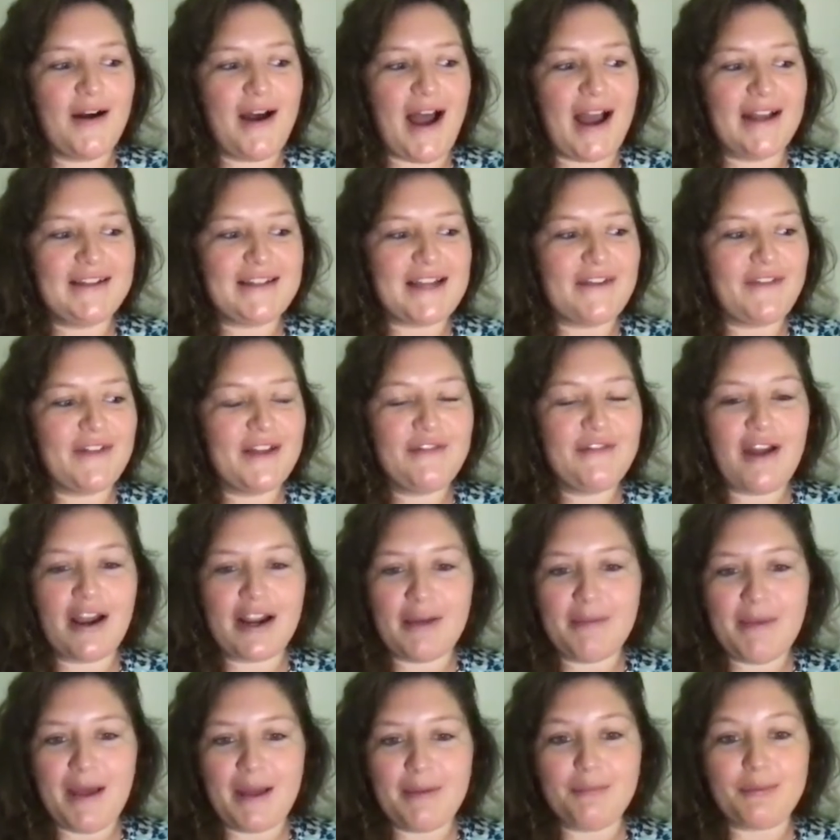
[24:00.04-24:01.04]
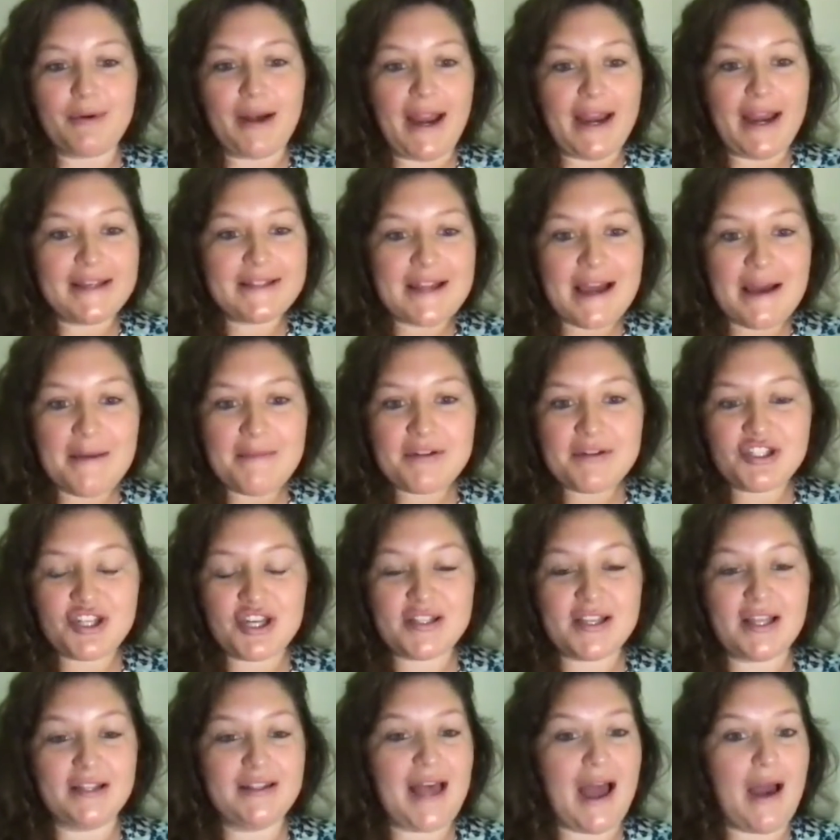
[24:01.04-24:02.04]
I definitely recommend brain dumps,
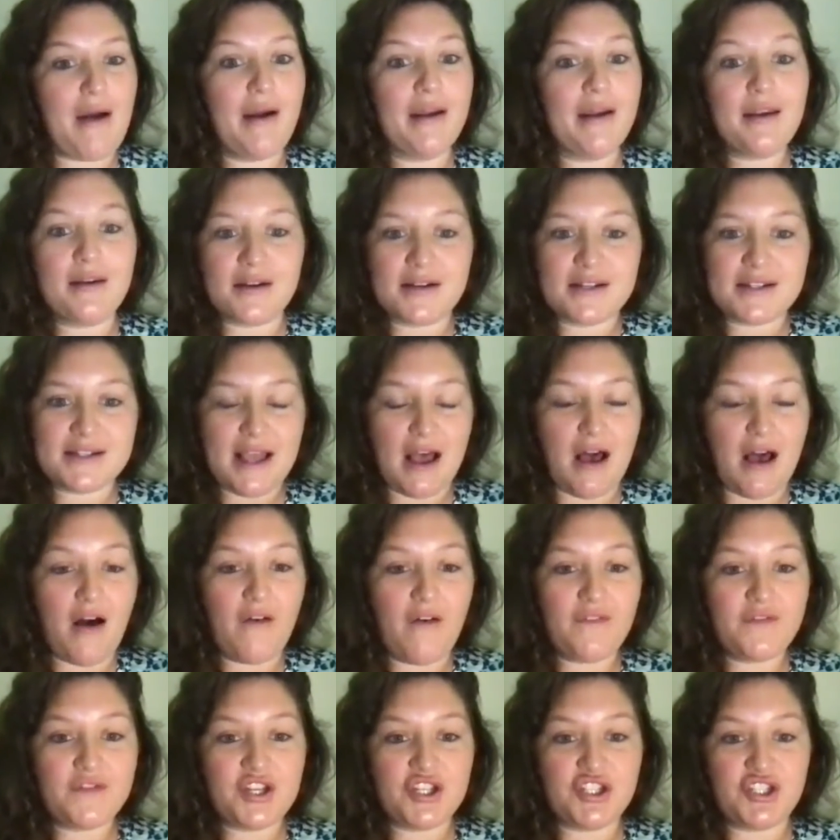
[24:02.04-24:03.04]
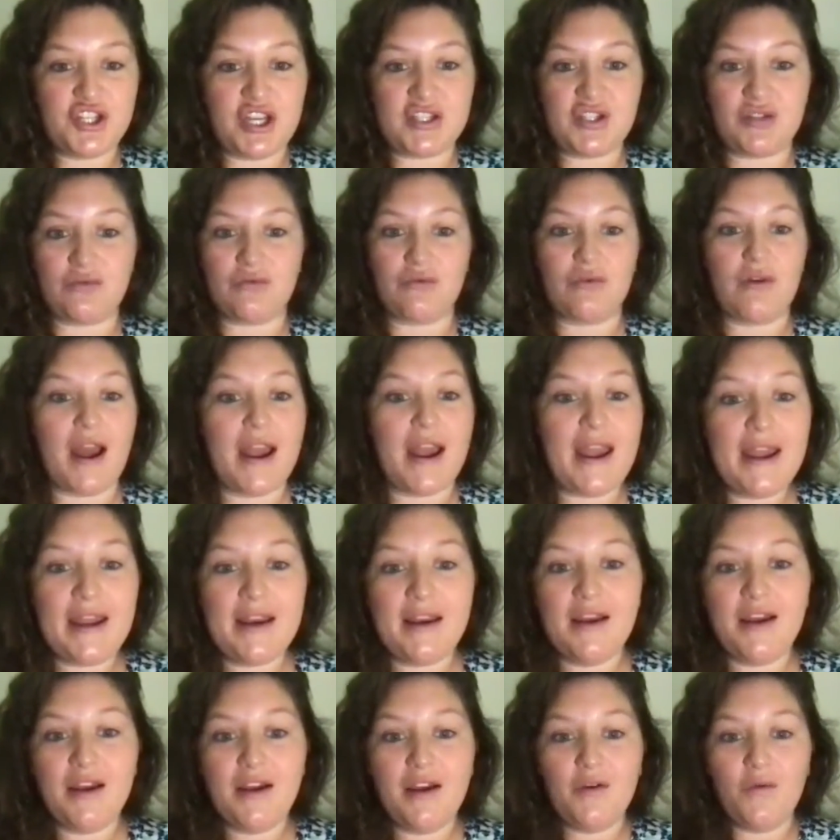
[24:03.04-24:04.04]
just allowing yourself to just
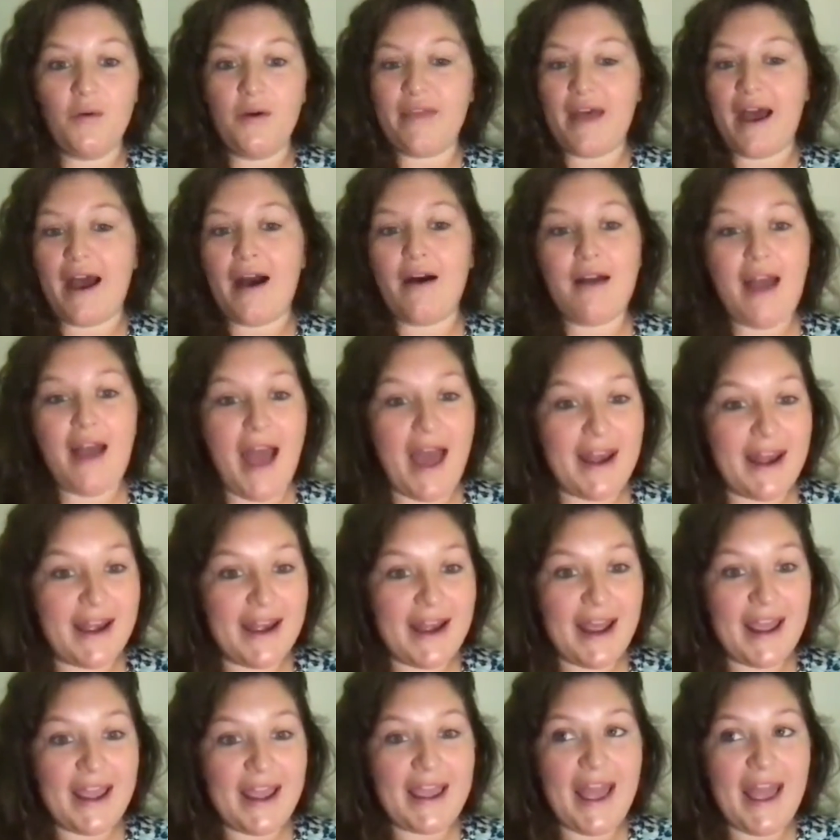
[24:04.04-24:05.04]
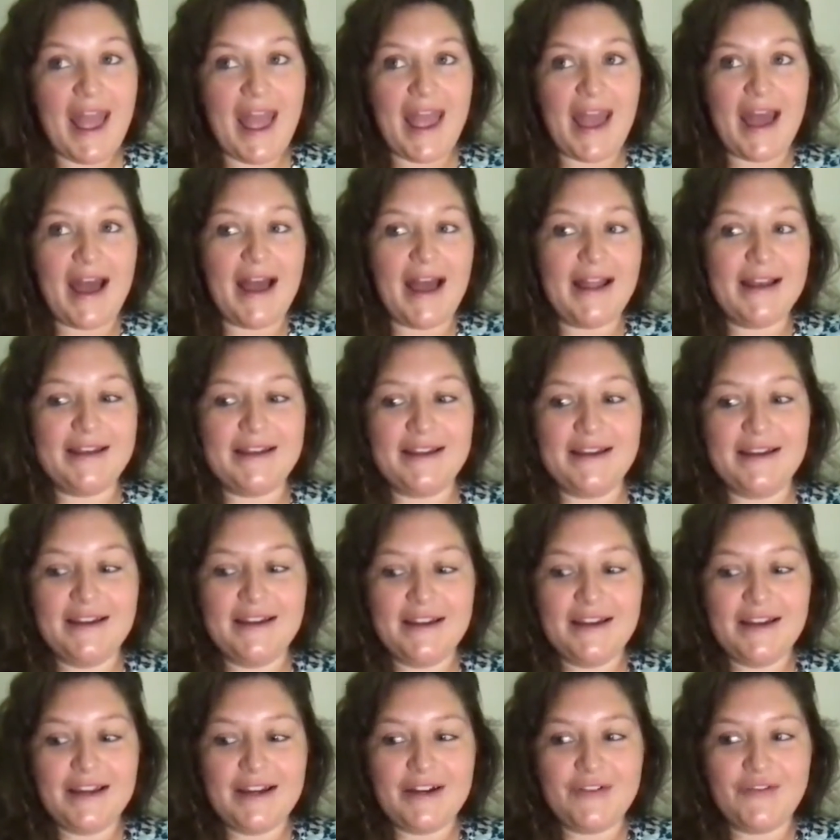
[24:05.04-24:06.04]
write without editing and
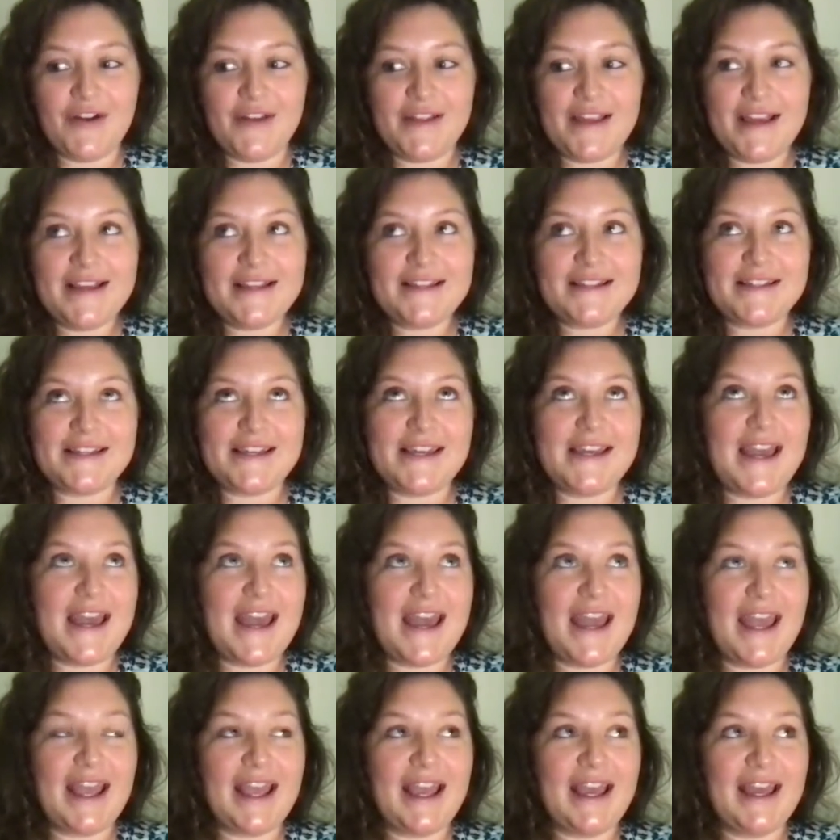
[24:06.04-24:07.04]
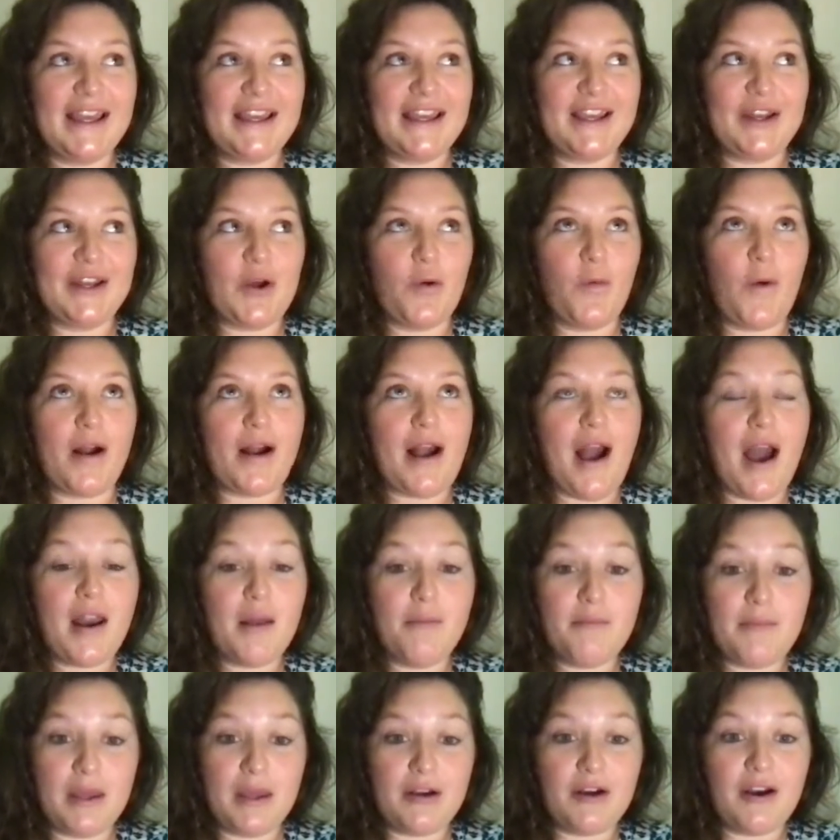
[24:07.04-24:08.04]
really seeing, what kind
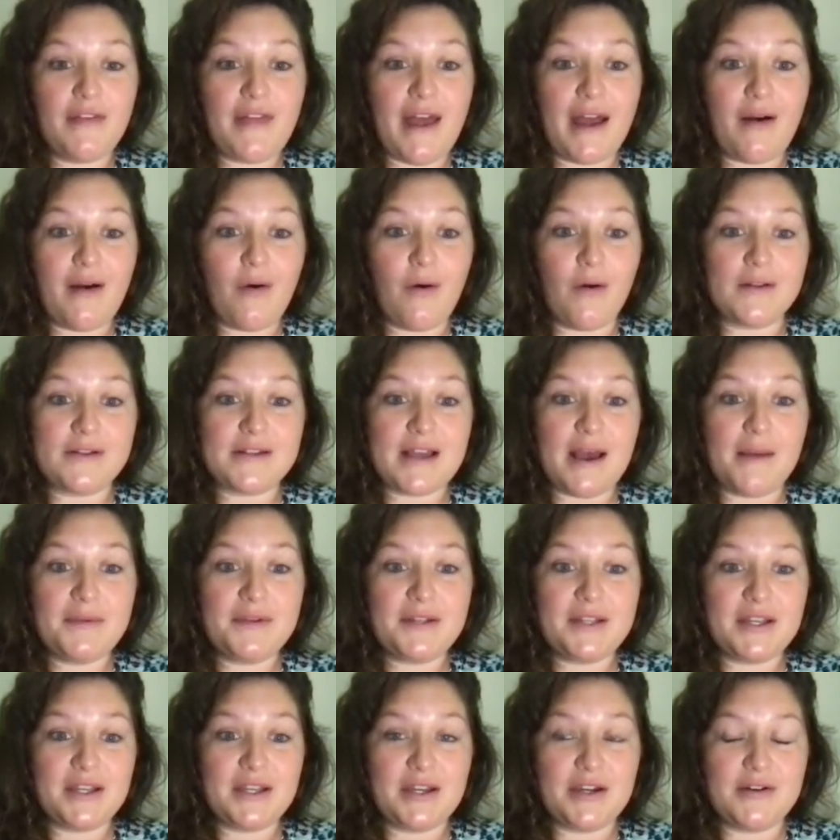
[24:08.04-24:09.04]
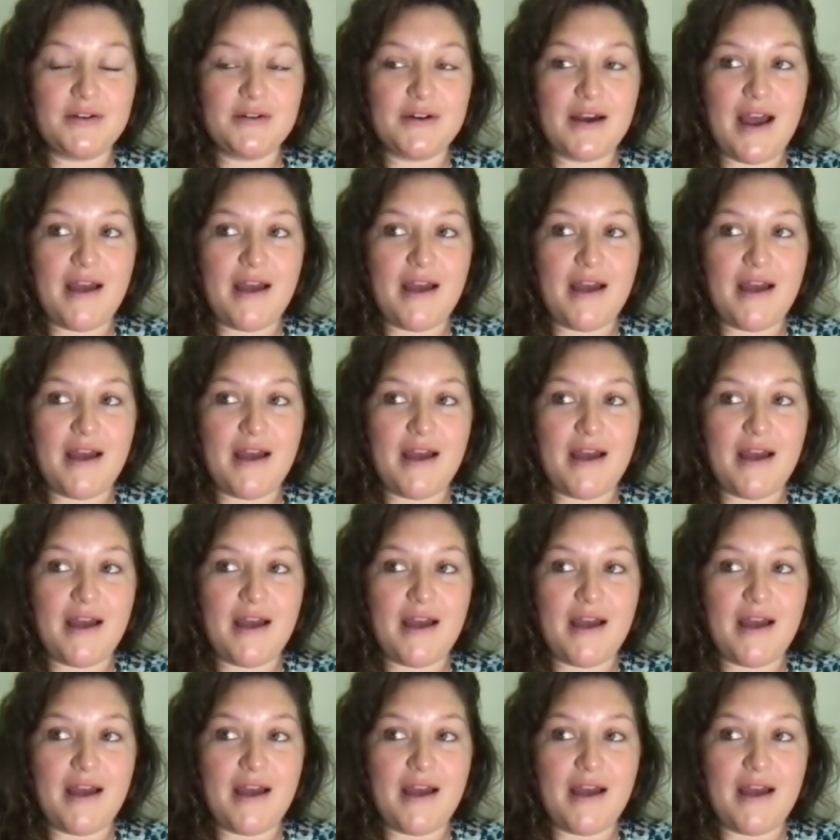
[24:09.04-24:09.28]
of mirror that holds up to you.